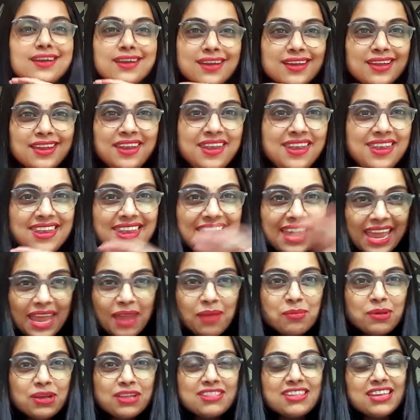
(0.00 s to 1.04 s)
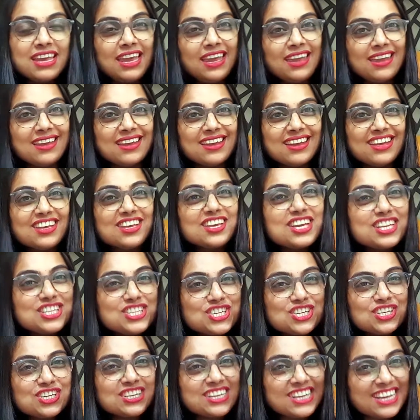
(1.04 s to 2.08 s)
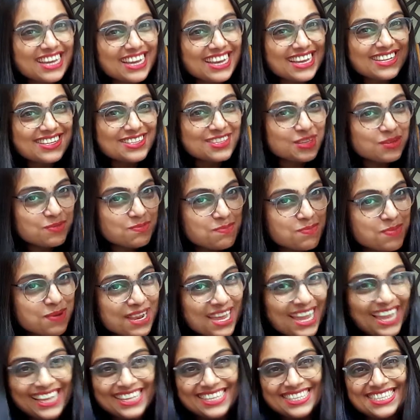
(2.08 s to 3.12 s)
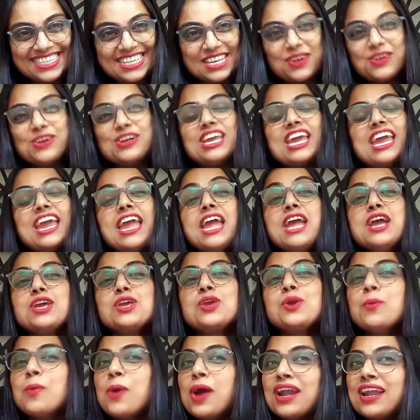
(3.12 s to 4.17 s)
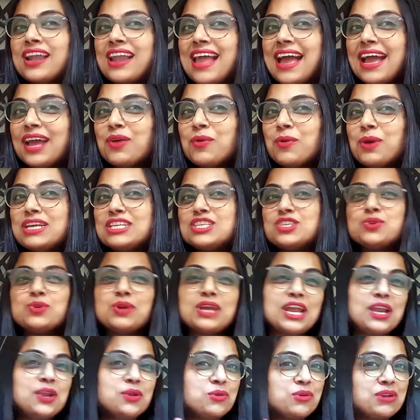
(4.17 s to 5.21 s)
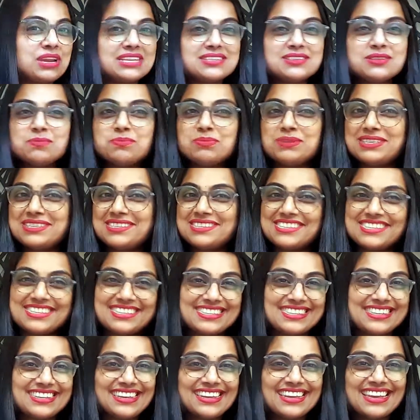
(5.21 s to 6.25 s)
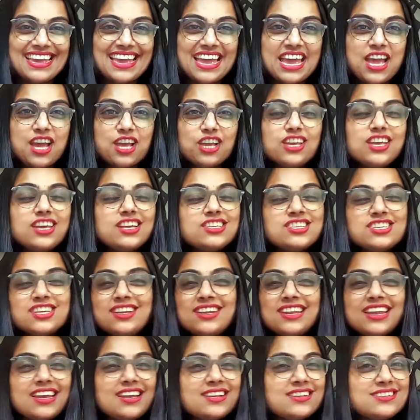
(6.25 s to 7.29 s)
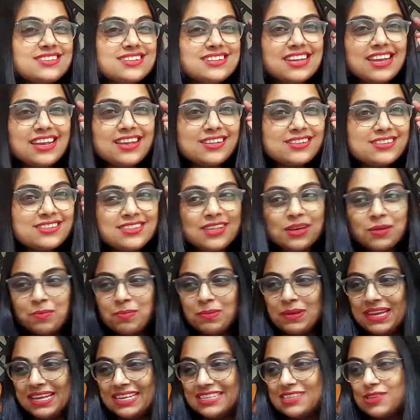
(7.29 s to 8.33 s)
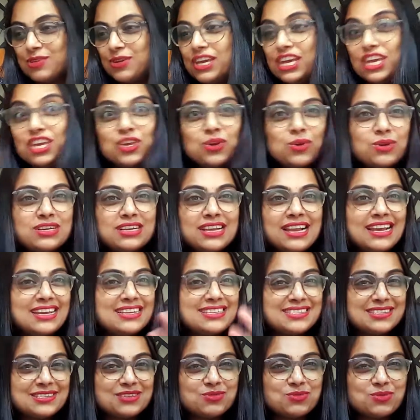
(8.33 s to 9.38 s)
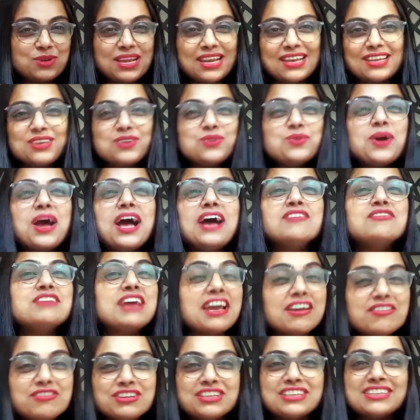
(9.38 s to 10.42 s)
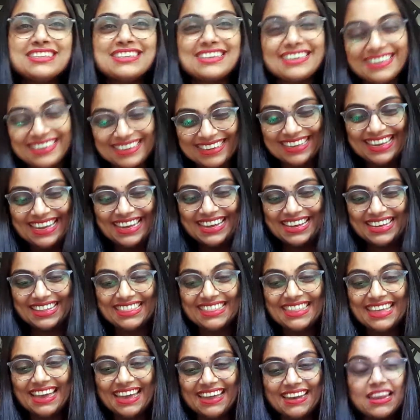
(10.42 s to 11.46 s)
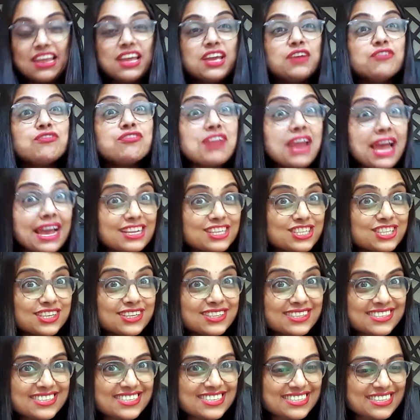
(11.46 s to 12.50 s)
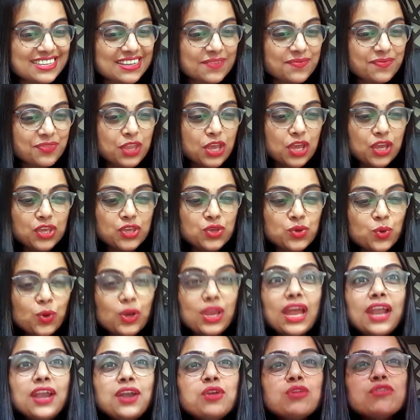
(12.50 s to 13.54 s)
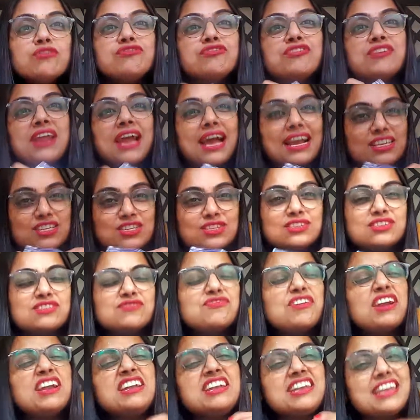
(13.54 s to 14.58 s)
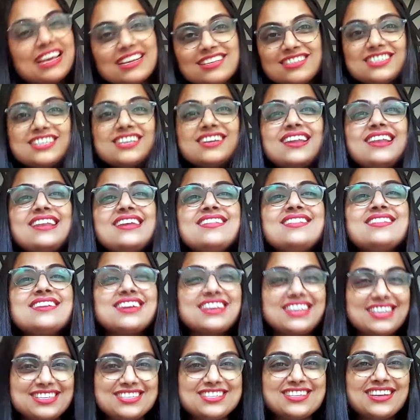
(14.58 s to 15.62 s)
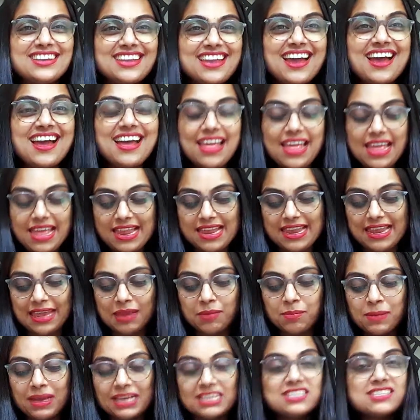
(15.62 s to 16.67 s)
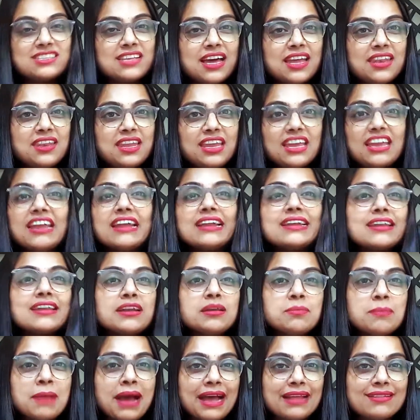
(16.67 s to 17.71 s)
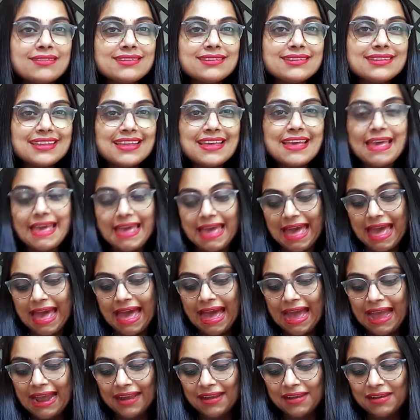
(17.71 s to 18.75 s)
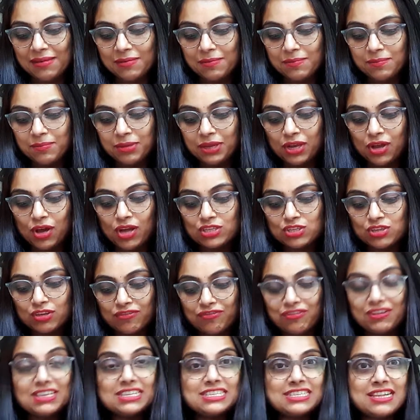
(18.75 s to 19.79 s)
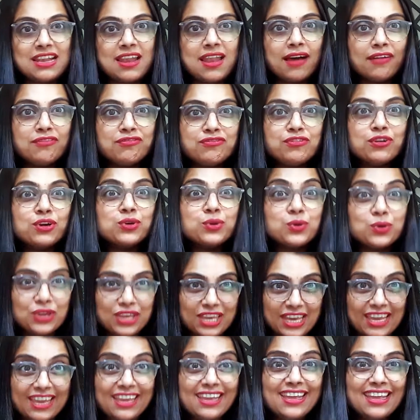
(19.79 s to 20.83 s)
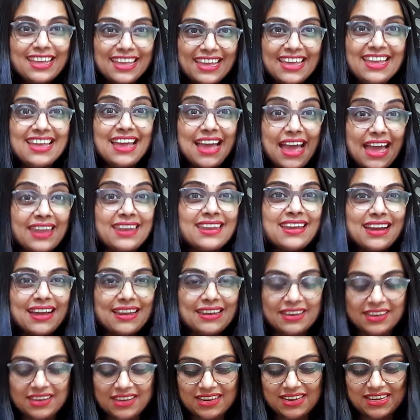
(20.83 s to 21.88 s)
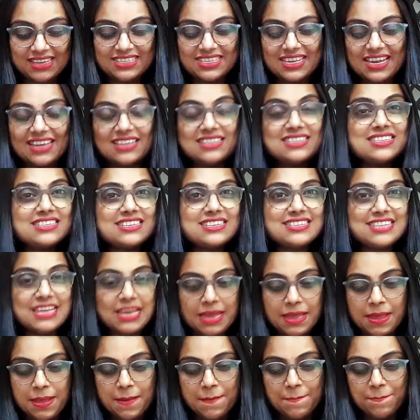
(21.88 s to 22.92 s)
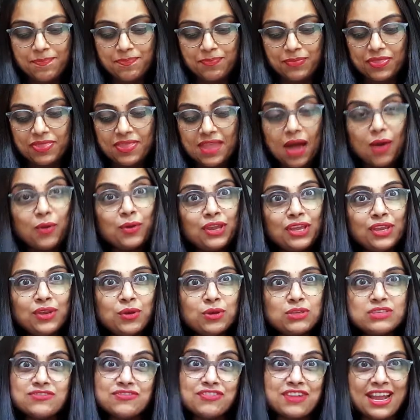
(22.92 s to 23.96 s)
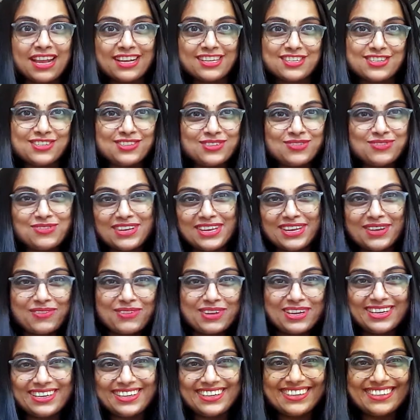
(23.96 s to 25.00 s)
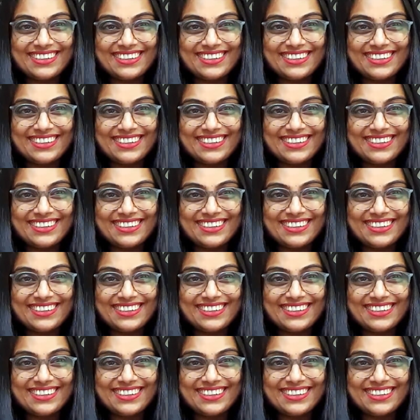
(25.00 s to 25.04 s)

name a thing, kitchen is the place. Okay, you want language, you can do recipes. Kitchen is the place. Okay, utilize it well. You have everything there. Fractions, you can do fractions fantastically in the kitchen. Yeah, like my son hated math, and because of his love for cooking and culinary sciences, now he knows fractions very well,